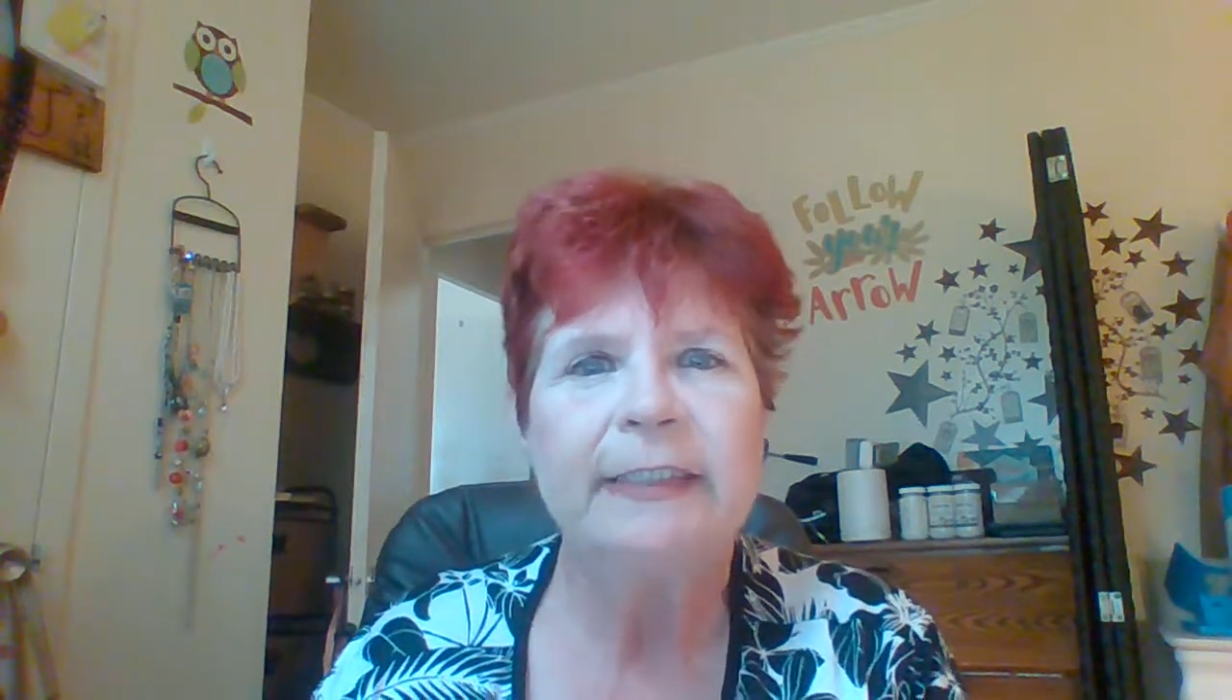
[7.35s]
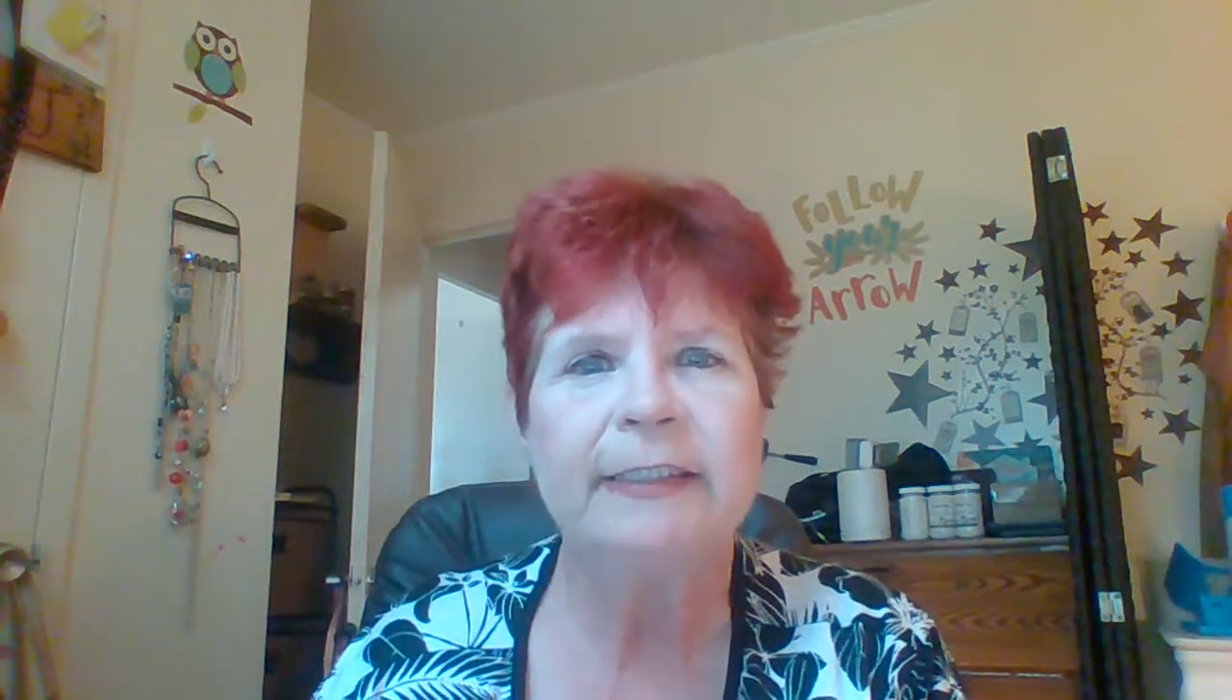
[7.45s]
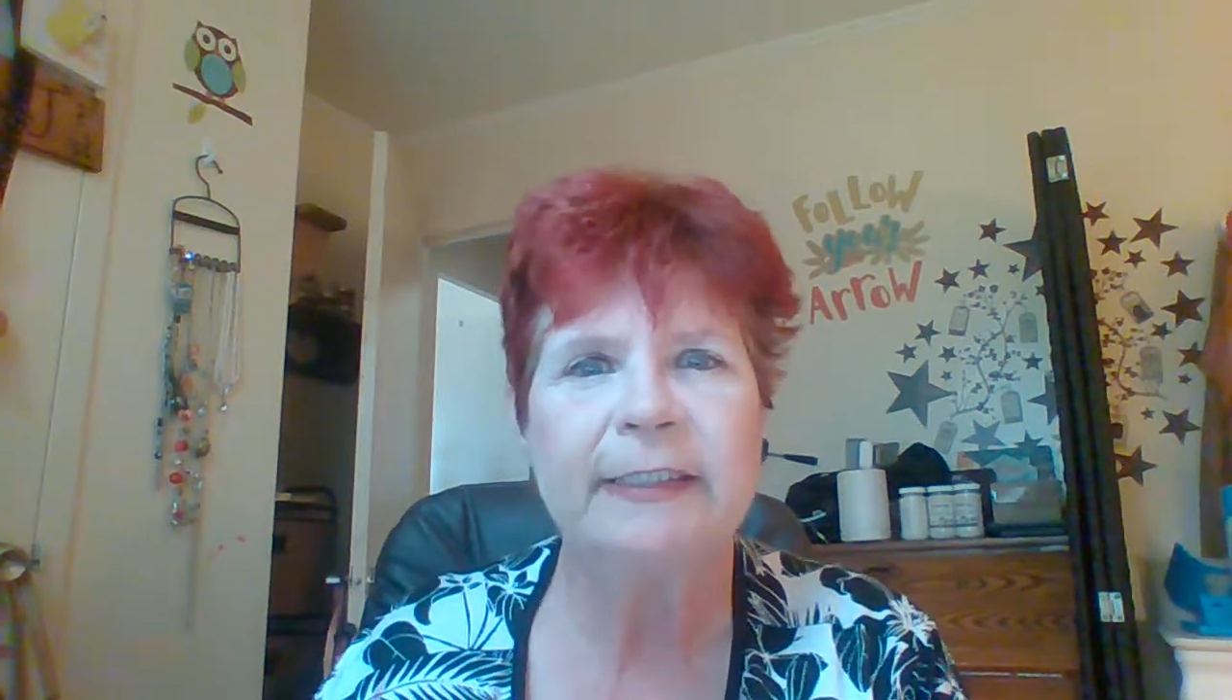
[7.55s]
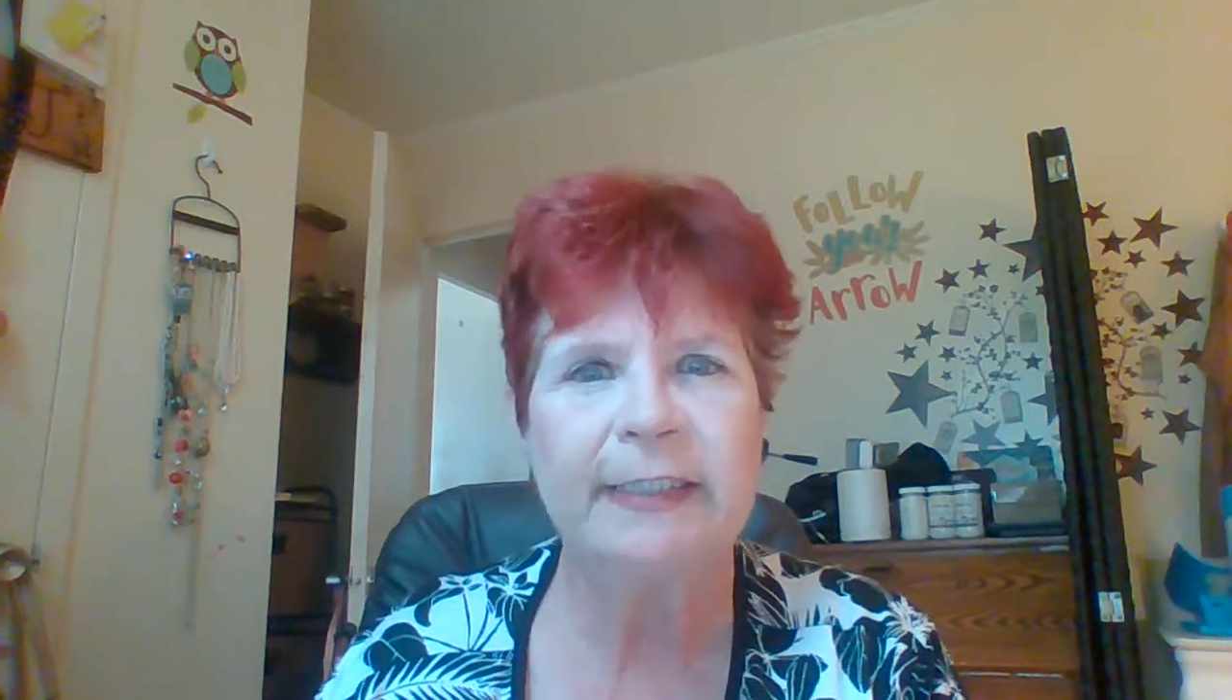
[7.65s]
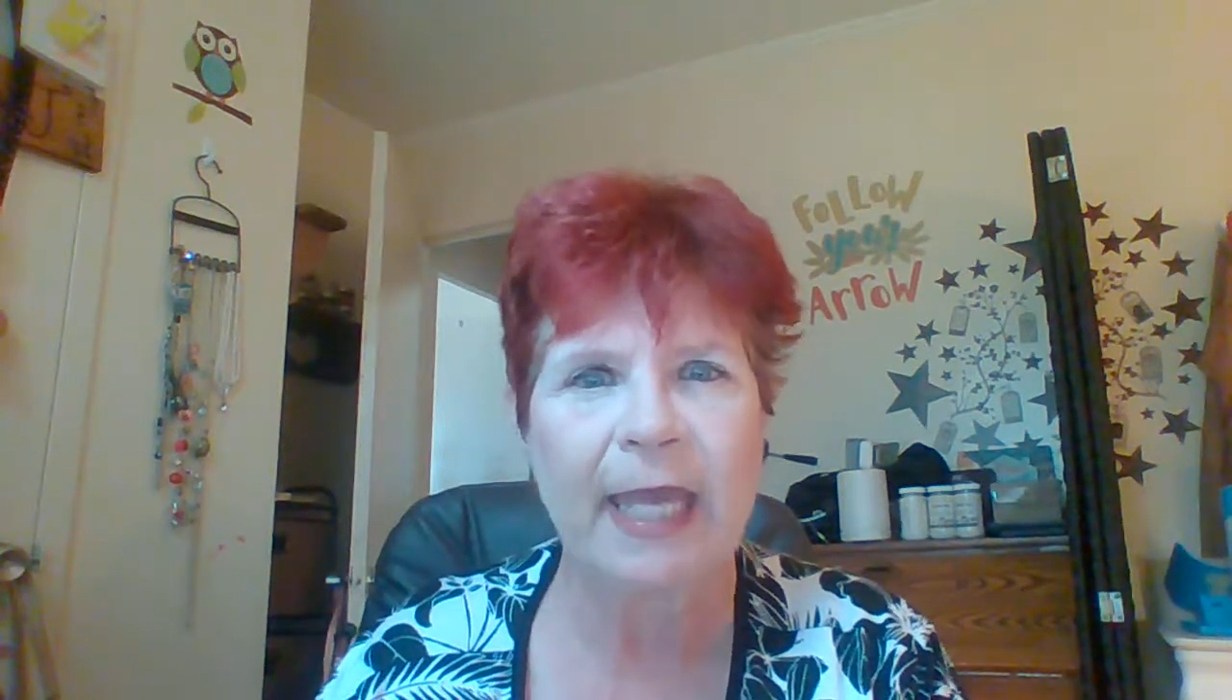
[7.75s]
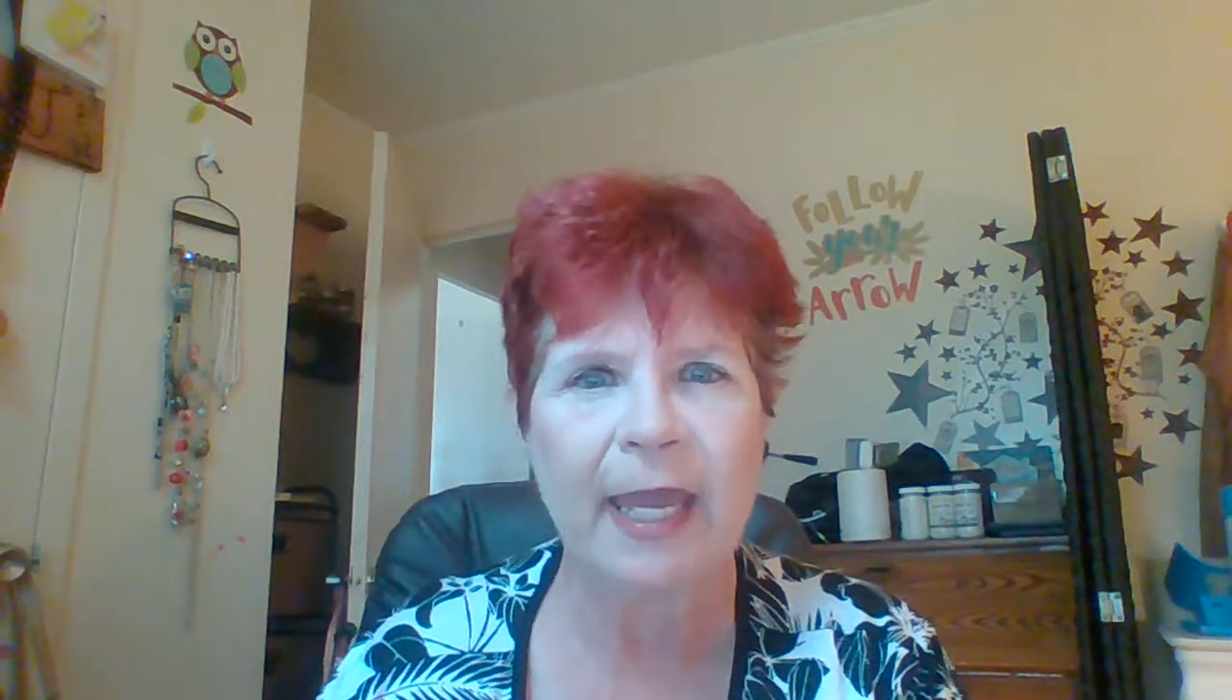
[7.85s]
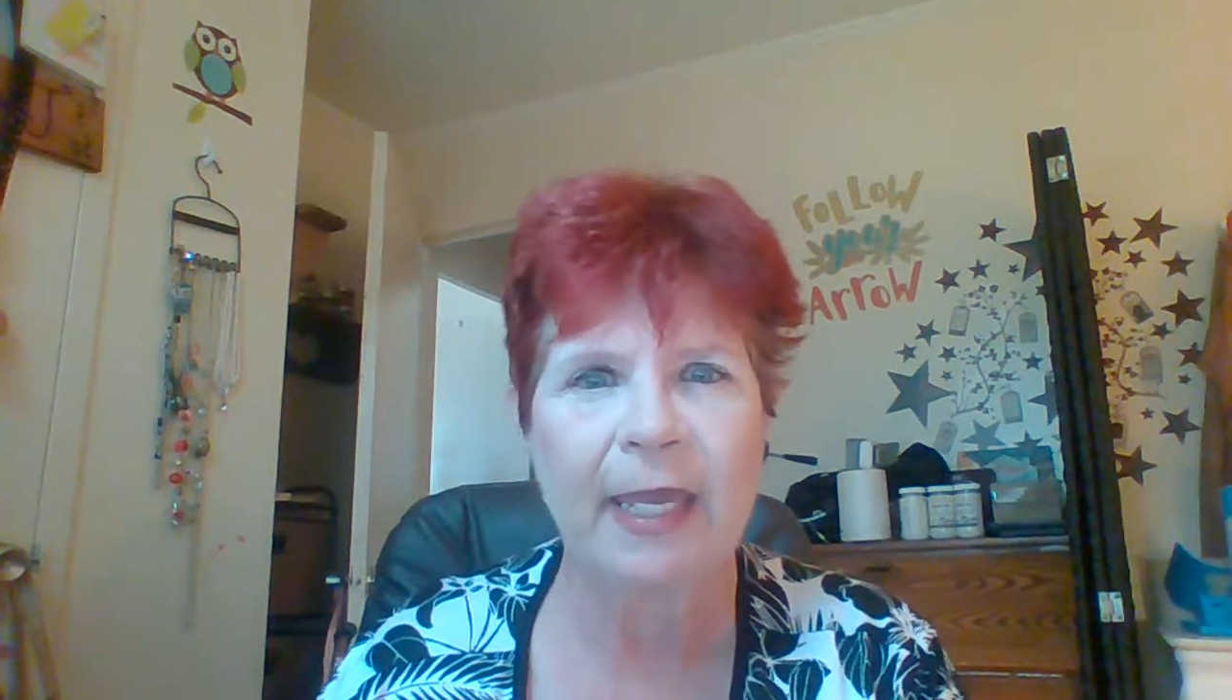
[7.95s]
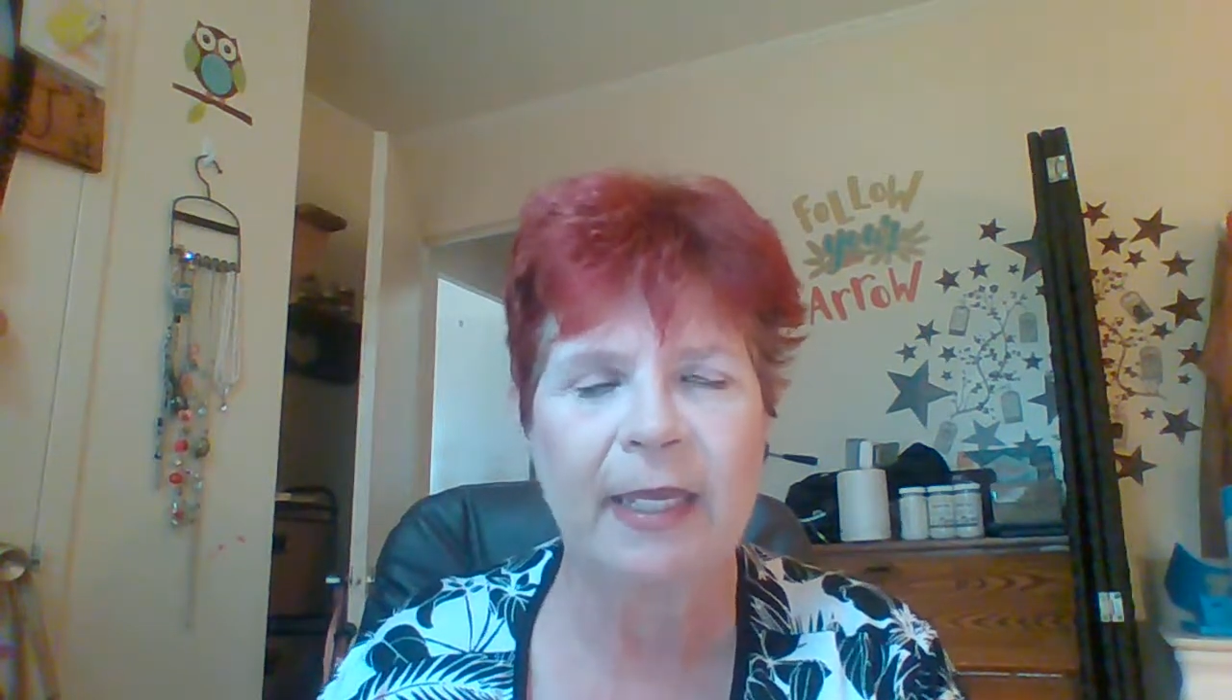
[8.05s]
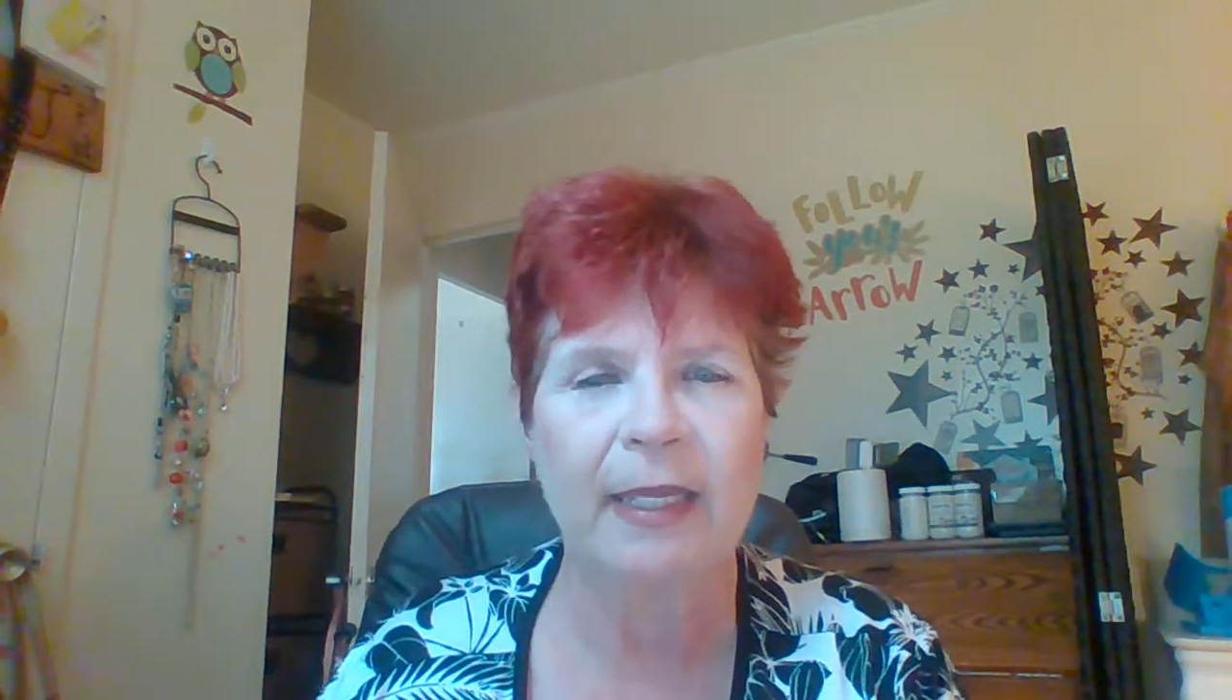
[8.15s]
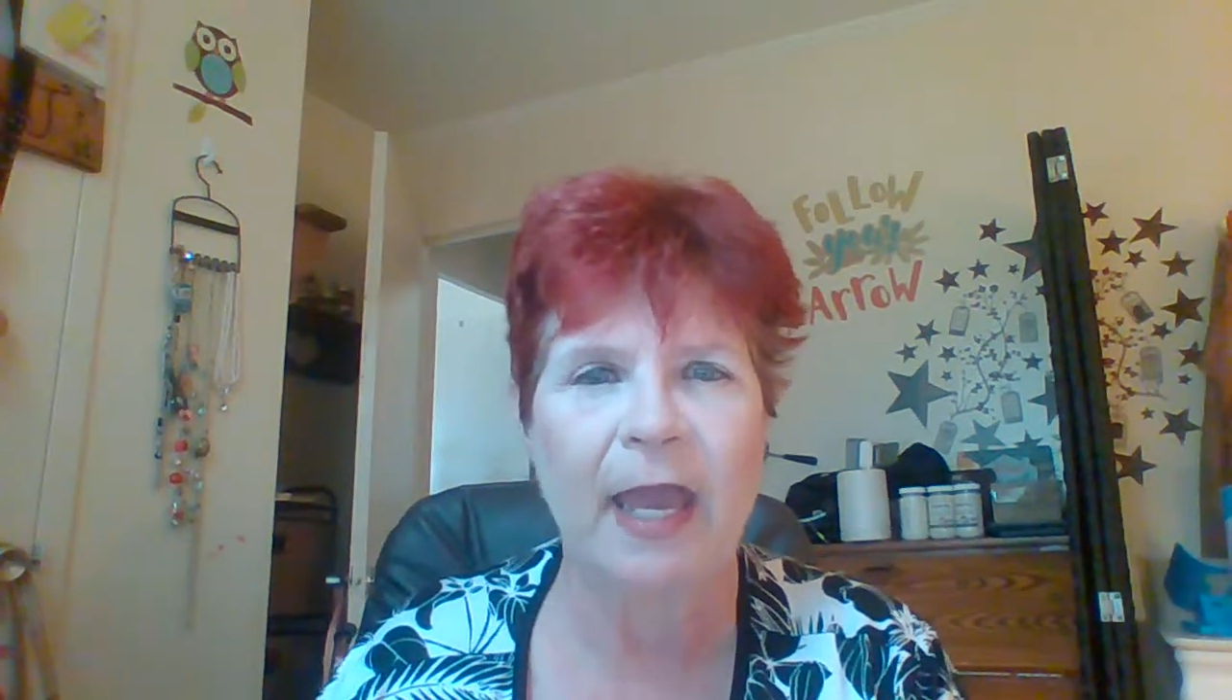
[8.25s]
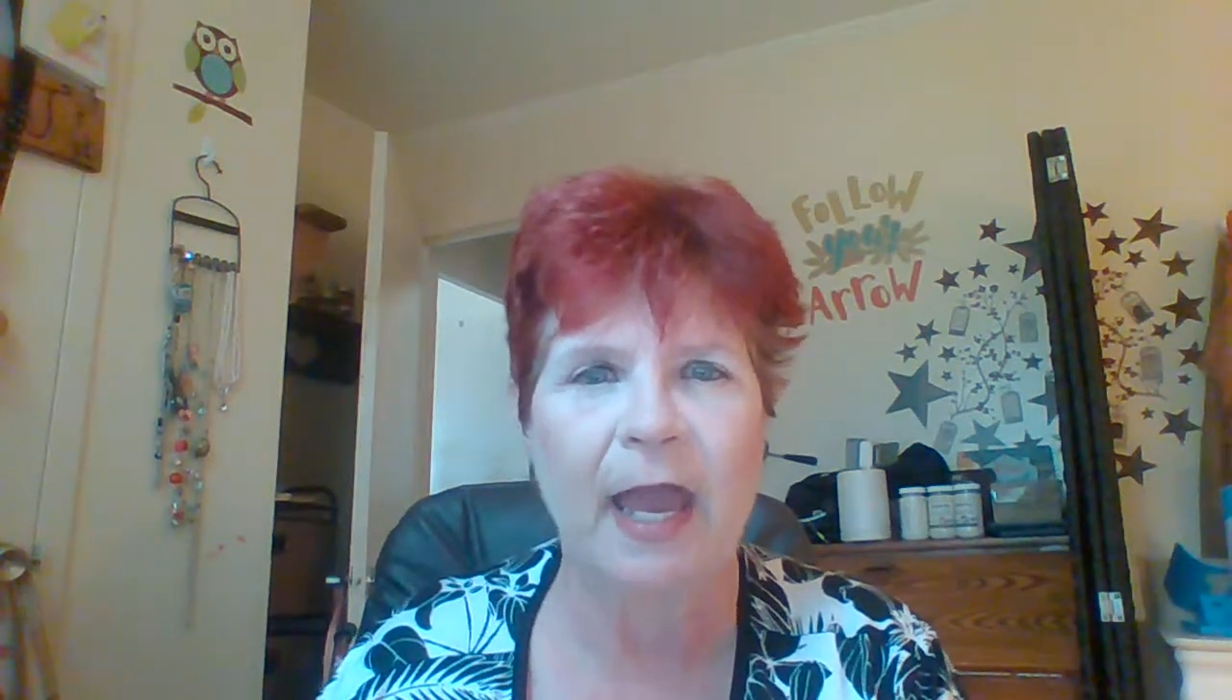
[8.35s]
Today